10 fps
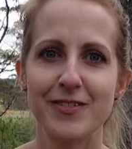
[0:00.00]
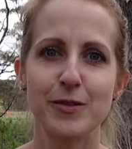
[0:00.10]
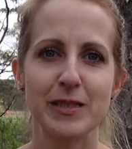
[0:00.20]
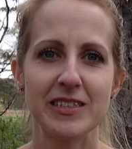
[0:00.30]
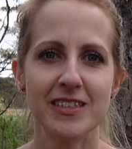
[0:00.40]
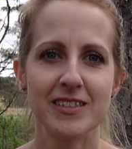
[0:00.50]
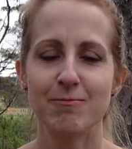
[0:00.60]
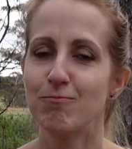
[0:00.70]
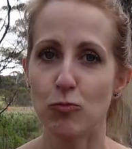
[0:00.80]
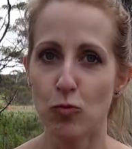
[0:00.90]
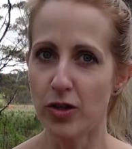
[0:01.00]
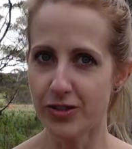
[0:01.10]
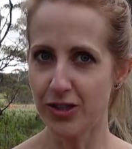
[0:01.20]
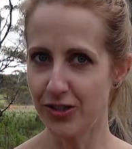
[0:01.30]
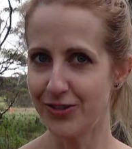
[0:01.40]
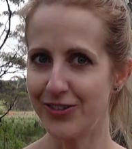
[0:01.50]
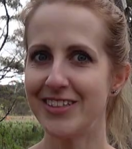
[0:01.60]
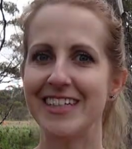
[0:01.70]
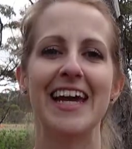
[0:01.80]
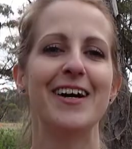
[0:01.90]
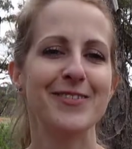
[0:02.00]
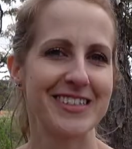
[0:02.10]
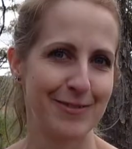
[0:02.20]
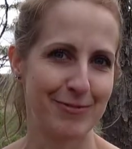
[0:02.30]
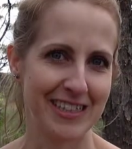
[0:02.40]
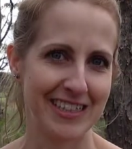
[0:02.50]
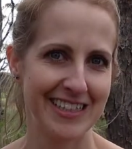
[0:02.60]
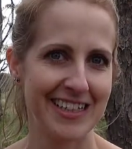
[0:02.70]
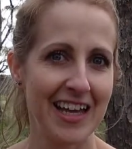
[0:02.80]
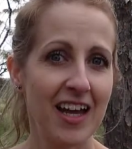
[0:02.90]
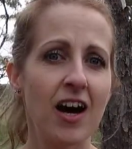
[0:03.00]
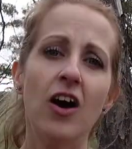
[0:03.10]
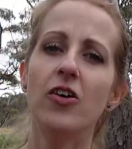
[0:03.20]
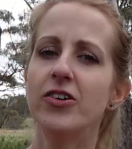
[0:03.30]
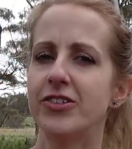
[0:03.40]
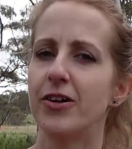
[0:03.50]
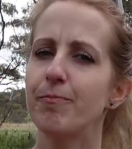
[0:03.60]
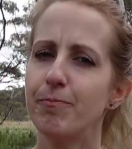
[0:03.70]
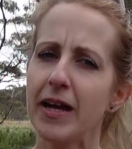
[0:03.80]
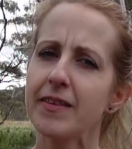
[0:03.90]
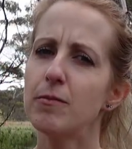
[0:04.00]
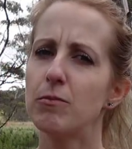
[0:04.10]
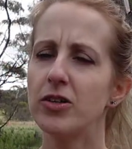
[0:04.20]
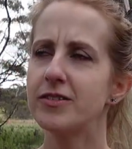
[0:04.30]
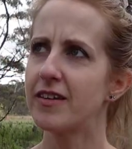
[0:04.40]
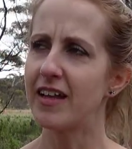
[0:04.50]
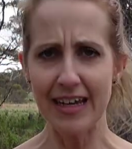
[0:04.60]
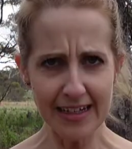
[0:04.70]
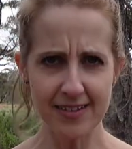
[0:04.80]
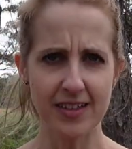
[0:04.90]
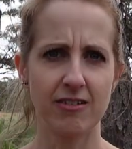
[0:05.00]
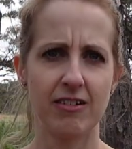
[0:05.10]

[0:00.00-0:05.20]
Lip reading: your business. What do you do to help someone? Also, make the most of the links that you're